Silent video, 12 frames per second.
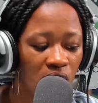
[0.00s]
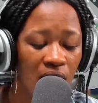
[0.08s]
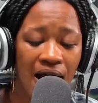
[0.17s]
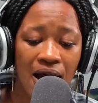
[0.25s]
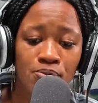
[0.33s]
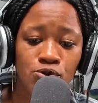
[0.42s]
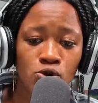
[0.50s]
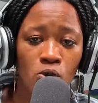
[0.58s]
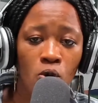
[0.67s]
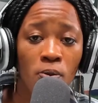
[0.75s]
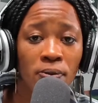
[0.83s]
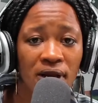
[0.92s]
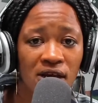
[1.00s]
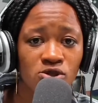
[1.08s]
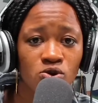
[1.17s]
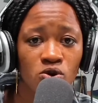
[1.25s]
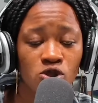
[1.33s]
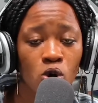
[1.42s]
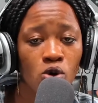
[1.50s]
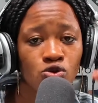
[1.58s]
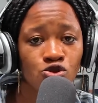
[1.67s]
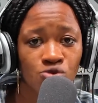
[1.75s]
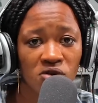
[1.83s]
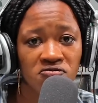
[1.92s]
App Store or Play Store. It's called
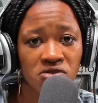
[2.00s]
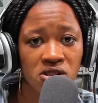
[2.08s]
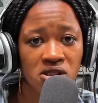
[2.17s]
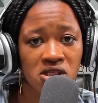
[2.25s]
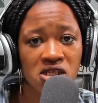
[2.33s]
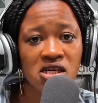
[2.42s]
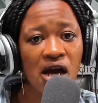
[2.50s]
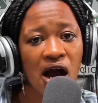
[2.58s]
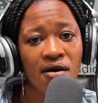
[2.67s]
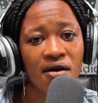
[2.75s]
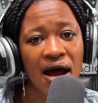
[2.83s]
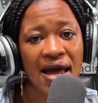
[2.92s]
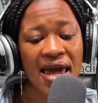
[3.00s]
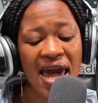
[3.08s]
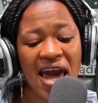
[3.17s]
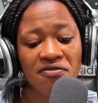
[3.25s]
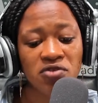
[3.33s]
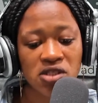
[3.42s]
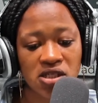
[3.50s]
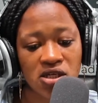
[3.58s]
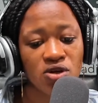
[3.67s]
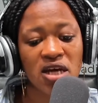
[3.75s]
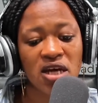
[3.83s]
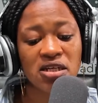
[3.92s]
Drift, D-R-I-F-T. You
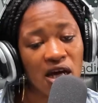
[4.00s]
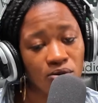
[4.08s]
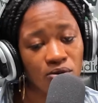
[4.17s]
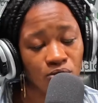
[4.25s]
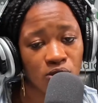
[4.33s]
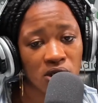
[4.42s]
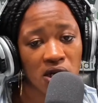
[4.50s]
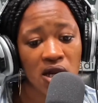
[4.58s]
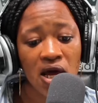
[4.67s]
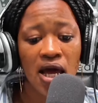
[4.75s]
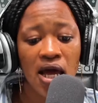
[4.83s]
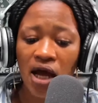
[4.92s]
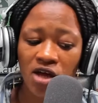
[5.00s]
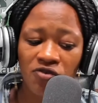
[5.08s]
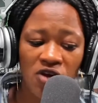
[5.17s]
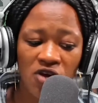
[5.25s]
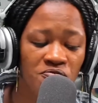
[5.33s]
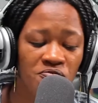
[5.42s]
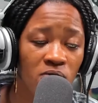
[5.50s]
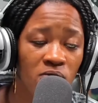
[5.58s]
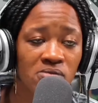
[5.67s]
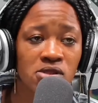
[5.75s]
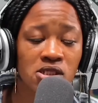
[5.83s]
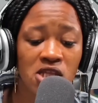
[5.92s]
can download it. Now, if you have problems
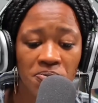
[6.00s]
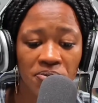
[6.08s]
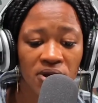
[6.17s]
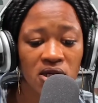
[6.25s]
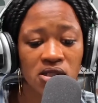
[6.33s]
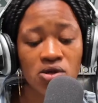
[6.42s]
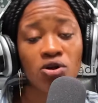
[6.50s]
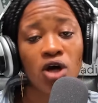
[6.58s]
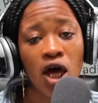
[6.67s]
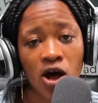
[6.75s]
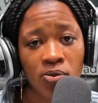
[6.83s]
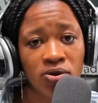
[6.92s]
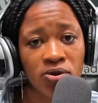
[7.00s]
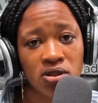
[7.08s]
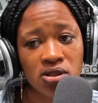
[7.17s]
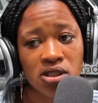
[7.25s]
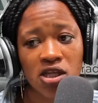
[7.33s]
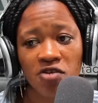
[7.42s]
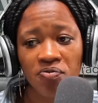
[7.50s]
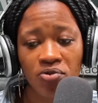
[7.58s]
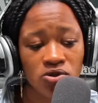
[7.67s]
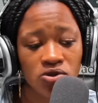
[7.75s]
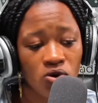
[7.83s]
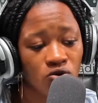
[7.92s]
sleeping, it's going to help you, because they've put
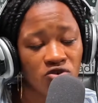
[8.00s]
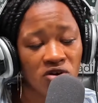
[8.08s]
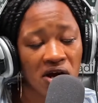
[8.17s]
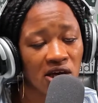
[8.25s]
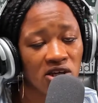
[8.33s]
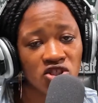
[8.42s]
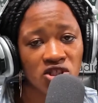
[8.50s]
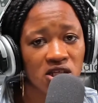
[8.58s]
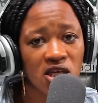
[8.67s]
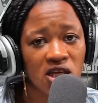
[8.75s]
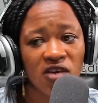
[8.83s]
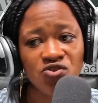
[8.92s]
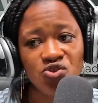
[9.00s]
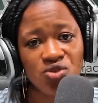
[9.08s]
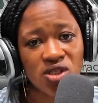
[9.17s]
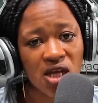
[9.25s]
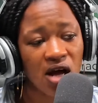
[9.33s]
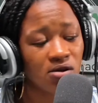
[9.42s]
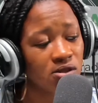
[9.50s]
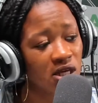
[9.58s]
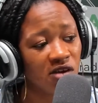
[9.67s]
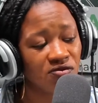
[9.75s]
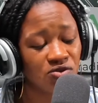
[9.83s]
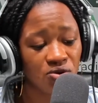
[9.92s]
Ultra HD. It gives you sound. It
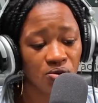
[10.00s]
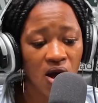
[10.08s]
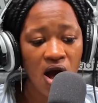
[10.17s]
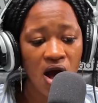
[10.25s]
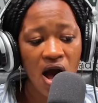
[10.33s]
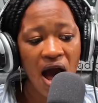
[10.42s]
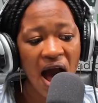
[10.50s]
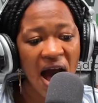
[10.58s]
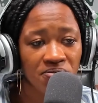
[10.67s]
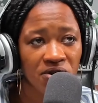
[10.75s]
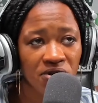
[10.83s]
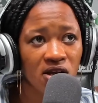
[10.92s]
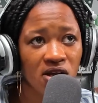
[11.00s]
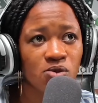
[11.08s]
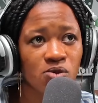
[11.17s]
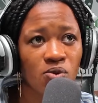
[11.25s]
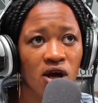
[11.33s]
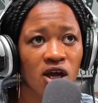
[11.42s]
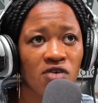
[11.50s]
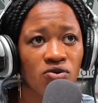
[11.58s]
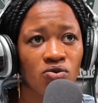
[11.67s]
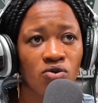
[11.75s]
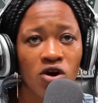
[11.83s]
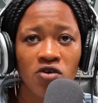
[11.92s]
gives you ambience, where if
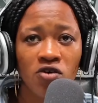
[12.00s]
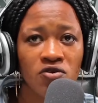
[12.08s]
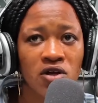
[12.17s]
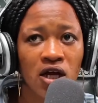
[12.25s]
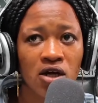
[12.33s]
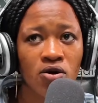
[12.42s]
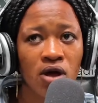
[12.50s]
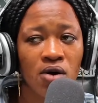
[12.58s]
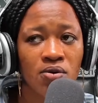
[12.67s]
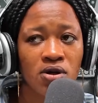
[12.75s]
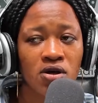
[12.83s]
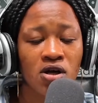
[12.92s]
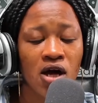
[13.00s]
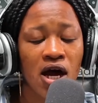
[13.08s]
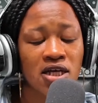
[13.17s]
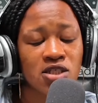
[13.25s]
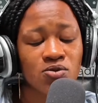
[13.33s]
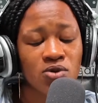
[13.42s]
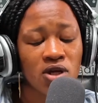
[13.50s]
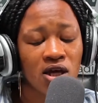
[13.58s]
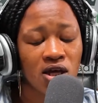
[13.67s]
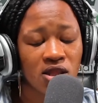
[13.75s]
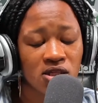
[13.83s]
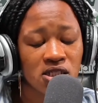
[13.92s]
you feel like, okay, I just want to hear
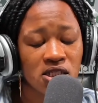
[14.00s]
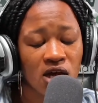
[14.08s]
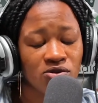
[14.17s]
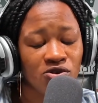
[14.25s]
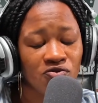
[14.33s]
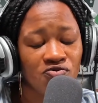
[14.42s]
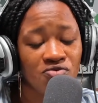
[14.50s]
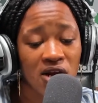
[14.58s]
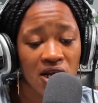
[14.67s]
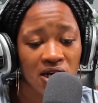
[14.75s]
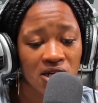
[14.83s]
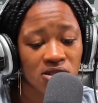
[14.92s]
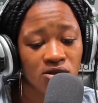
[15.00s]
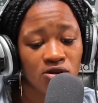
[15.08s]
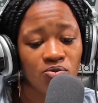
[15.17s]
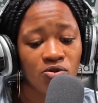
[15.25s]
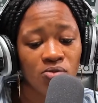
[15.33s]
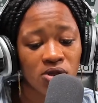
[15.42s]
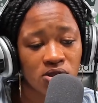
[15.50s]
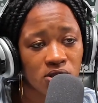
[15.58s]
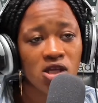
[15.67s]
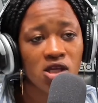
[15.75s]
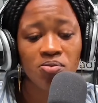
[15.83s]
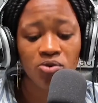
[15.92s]
the sound of rain, it's going to put me to
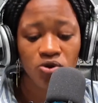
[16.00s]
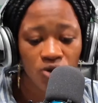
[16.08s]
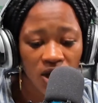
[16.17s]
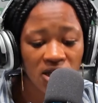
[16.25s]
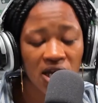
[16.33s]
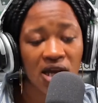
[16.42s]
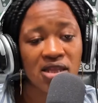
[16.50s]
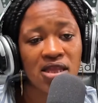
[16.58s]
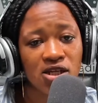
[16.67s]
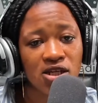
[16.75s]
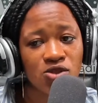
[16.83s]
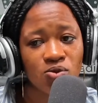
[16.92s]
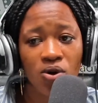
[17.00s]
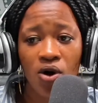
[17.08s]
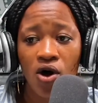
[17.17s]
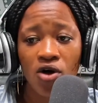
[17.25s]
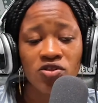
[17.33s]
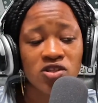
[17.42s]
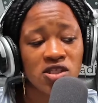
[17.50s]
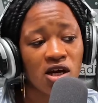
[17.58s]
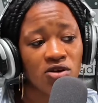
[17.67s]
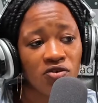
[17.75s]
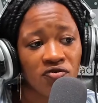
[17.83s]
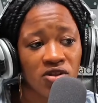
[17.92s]
sleep, you can get that as well. The sound
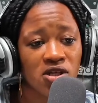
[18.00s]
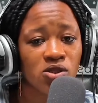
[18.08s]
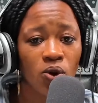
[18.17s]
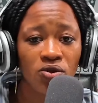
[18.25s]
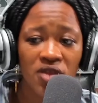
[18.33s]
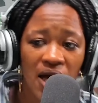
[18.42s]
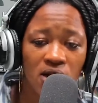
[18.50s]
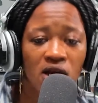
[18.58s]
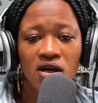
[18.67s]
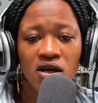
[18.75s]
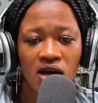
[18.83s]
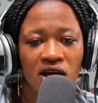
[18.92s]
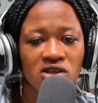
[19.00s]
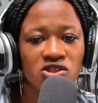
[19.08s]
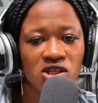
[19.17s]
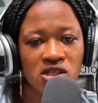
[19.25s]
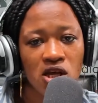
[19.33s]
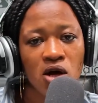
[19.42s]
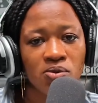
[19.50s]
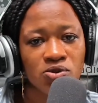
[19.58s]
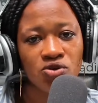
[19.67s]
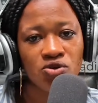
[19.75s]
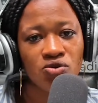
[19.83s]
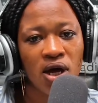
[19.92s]
of this or that. It just helps
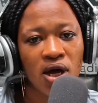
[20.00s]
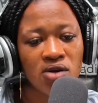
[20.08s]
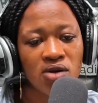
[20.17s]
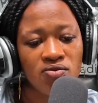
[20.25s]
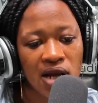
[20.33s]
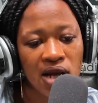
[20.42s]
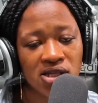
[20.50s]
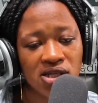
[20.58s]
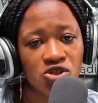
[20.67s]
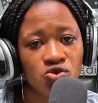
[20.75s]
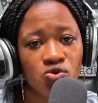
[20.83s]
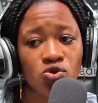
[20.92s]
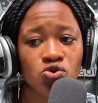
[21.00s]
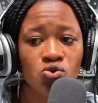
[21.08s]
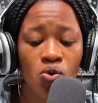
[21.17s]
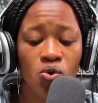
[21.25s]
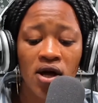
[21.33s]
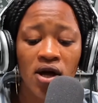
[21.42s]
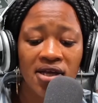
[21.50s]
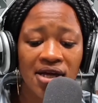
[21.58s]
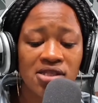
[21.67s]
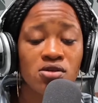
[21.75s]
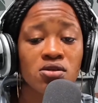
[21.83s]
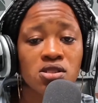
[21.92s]
you and it relaxes you. You also get
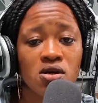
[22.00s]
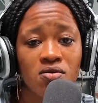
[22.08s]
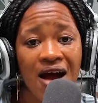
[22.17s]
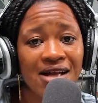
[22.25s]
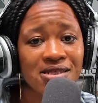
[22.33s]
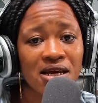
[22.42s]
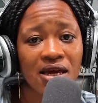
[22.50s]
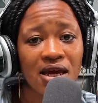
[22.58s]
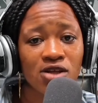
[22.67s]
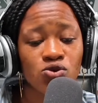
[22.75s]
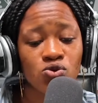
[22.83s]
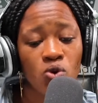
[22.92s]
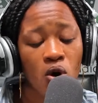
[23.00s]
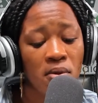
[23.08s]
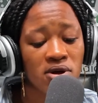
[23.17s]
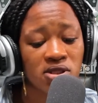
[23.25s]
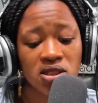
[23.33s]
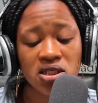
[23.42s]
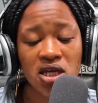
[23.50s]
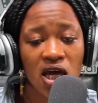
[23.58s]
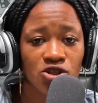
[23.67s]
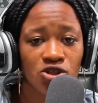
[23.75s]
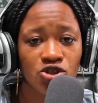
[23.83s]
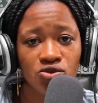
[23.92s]
to interact and get to talk about certain
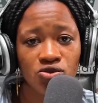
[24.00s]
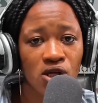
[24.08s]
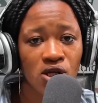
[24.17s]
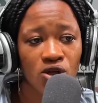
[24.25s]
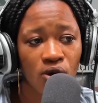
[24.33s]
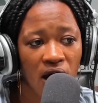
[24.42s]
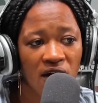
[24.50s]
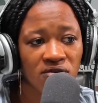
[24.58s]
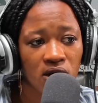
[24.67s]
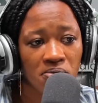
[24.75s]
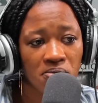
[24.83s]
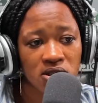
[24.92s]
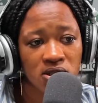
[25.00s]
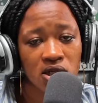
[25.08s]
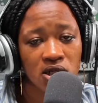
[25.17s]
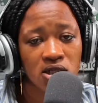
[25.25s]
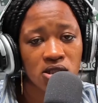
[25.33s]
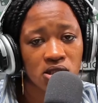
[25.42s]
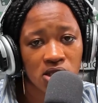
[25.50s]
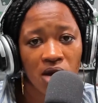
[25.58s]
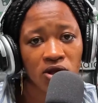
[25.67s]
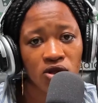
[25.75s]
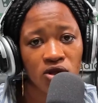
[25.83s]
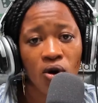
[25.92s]
issues that you have that are mentally
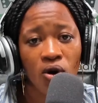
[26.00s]
disturbing you.